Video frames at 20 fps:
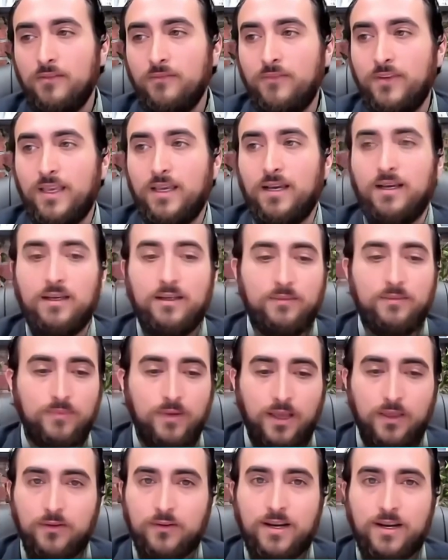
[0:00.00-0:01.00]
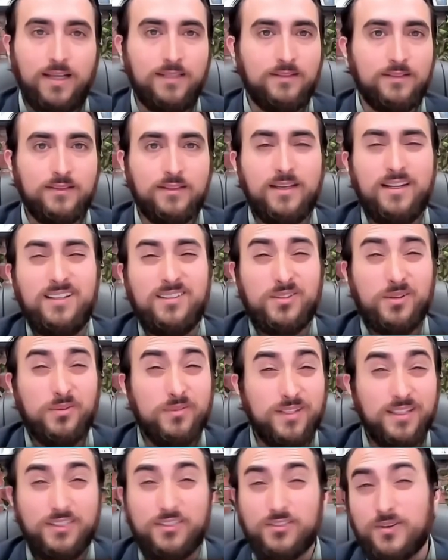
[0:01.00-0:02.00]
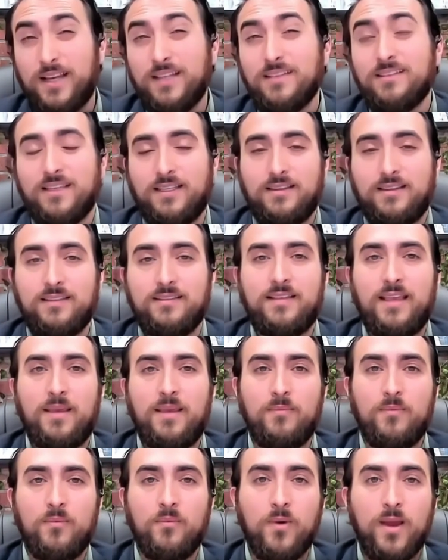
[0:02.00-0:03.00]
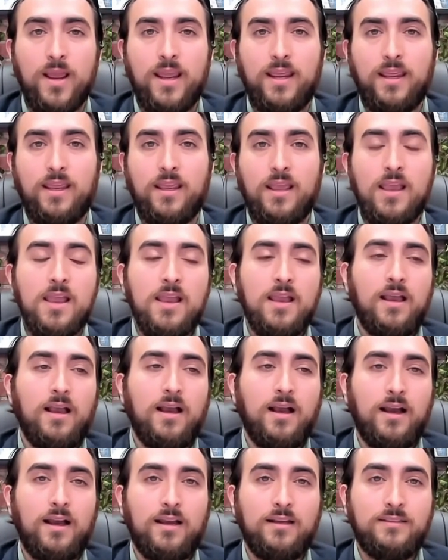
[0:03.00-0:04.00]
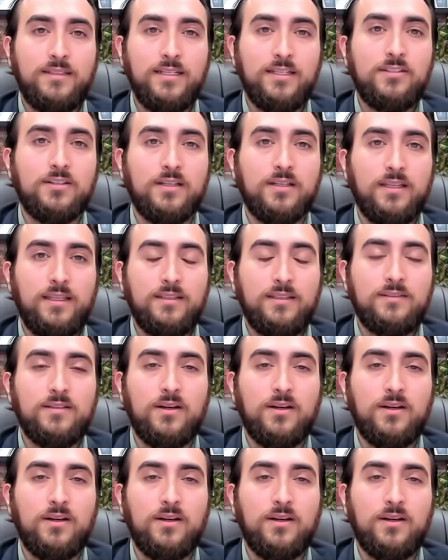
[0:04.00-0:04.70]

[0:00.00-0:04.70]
via other kinds of studies don't really translate the same way uh, digitally.